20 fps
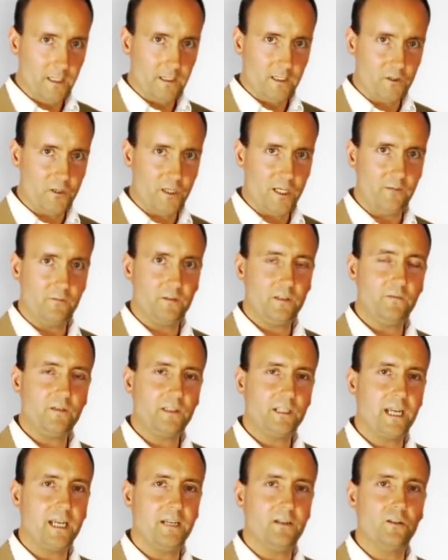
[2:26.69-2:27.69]
The generative
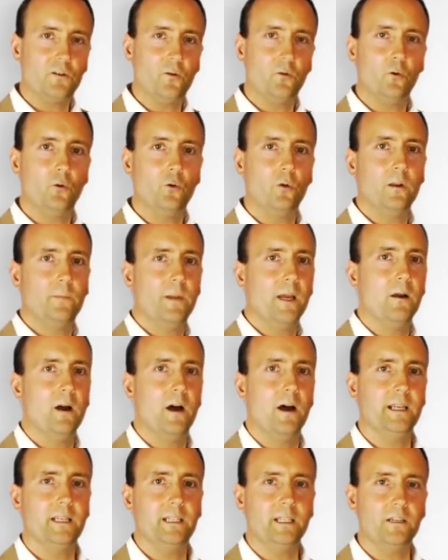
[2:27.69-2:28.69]
stage is all about
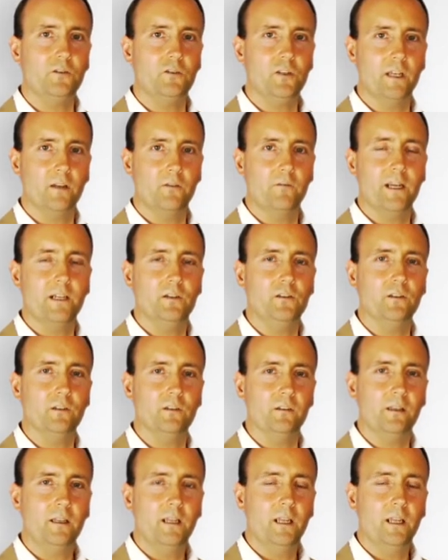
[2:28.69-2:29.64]
idea generation.